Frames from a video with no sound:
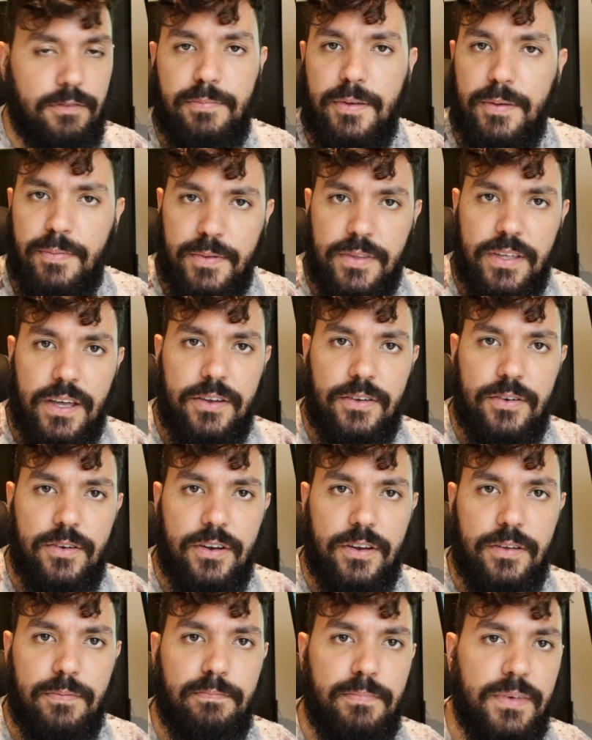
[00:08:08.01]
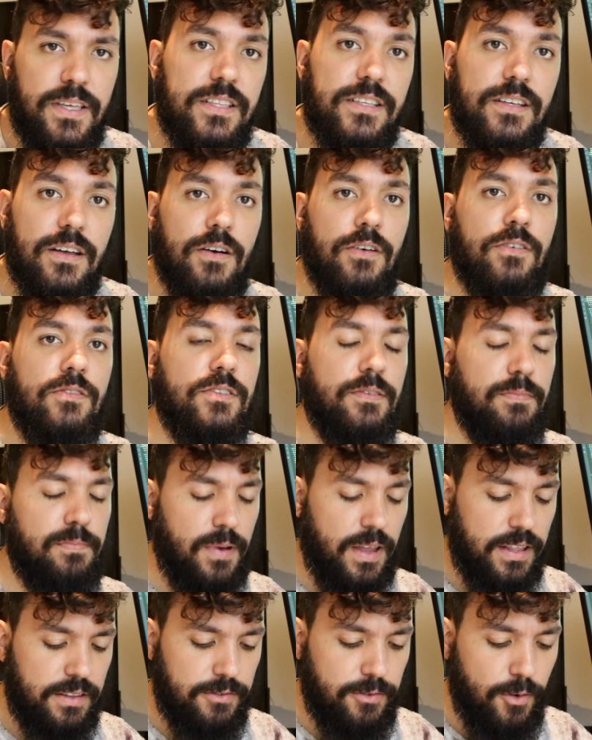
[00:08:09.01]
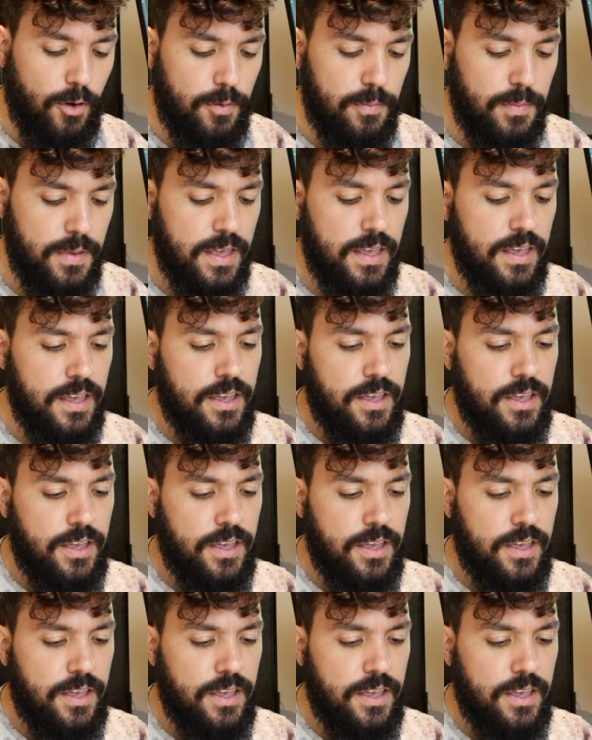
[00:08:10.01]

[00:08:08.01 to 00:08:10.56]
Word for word: people that you're gonna meet on the platform.